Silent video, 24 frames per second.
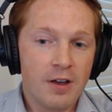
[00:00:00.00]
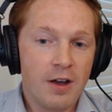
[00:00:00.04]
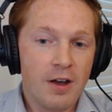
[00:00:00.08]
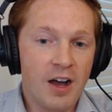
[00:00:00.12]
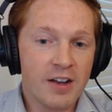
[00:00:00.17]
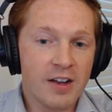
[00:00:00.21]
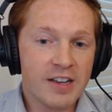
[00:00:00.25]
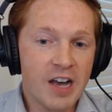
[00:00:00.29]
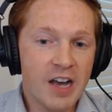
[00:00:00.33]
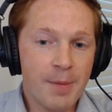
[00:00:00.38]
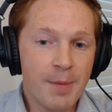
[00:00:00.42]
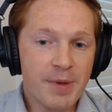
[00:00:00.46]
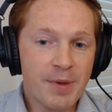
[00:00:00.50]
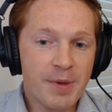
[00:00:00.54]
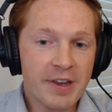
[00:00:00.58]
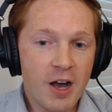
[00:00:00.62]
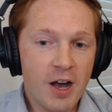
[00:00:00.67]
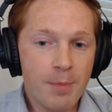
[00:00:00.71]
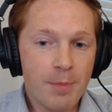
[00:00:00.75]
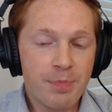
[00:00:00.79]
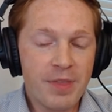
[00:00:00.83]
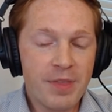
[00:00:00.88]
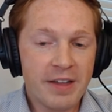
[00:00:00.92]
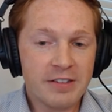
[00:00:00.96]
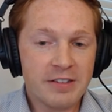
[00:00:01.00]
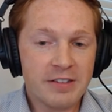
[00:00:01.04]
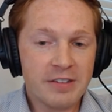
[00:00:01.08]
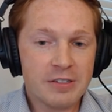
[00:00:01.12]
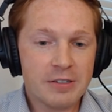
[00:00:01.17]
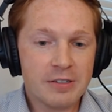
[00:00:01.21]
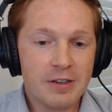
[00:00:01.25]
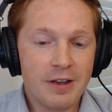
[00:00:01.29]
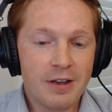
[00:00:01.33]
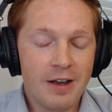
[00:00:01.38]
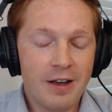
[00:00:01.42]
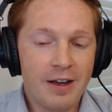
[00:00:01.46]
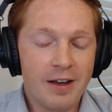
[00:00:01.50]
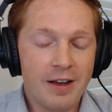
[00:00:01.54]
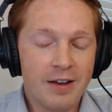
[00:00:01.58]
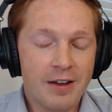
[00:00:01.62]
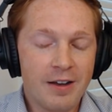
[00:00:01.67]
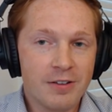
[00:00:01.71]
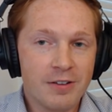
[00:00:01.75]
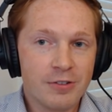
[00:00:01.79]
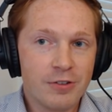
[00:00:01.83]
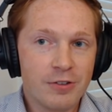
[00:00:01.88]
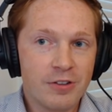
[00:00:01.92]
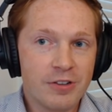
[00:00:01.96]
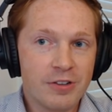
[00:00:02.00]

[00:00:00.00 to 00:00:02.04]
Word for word: Uh, coming up that's uh,